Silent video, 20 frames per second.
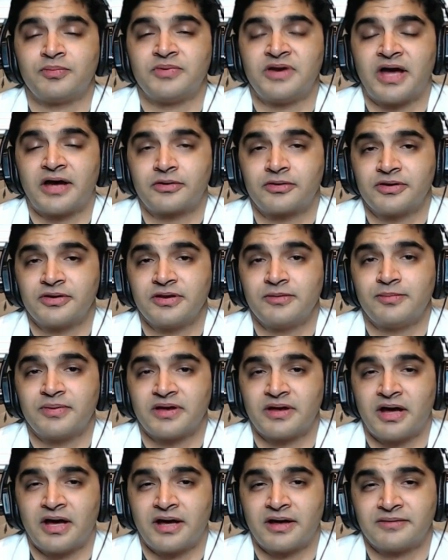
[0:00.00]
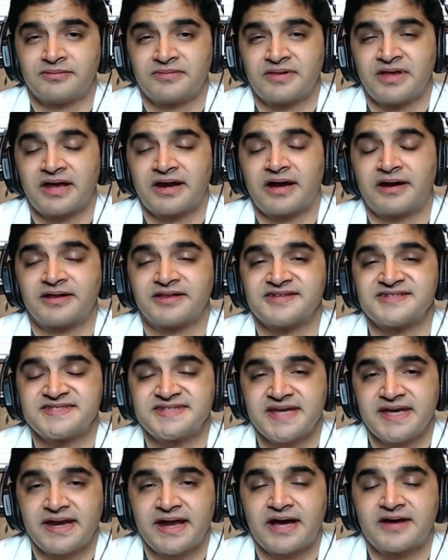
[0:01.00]
not only get out of the
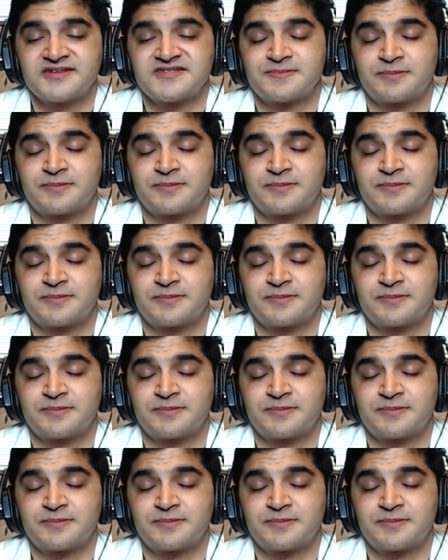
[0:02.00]
state house,